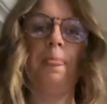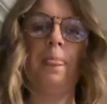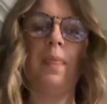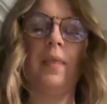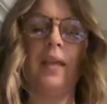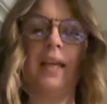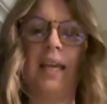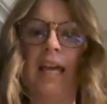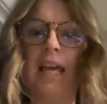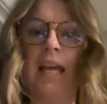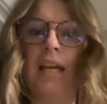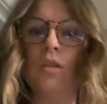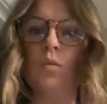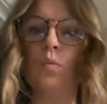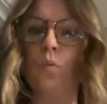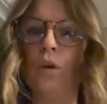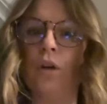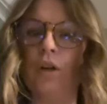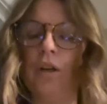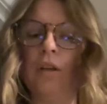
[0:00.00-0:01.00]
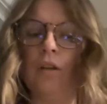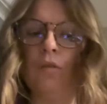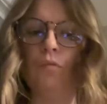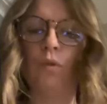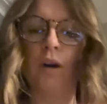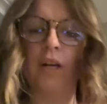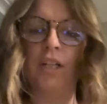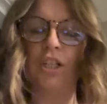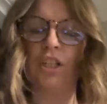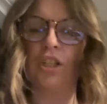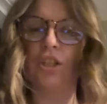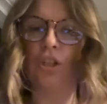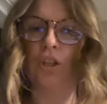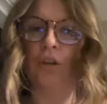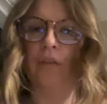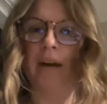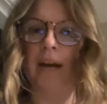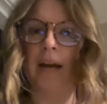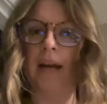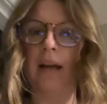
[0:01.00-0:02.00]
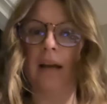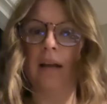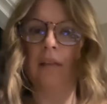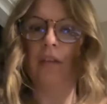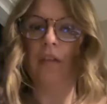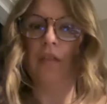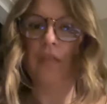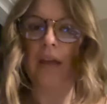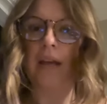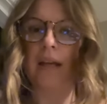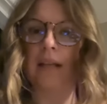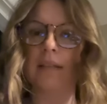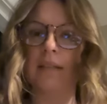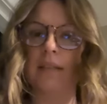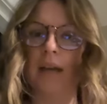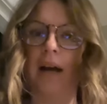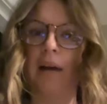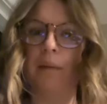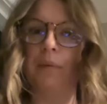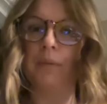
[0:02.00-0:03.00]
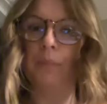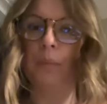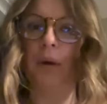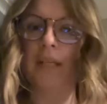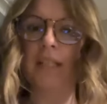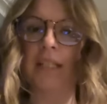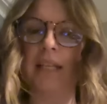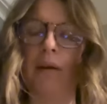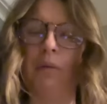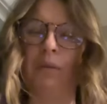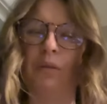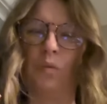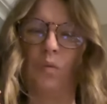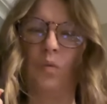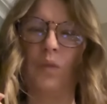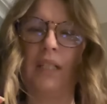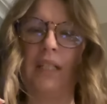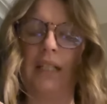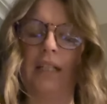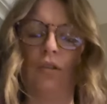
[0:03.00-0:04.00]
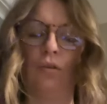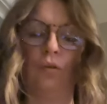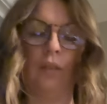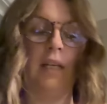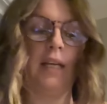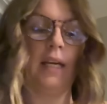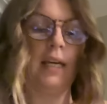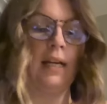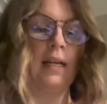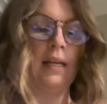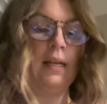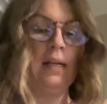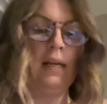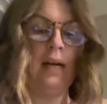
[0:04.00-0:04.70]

the keys weren't registering the things that I was pressing. It was really annoying.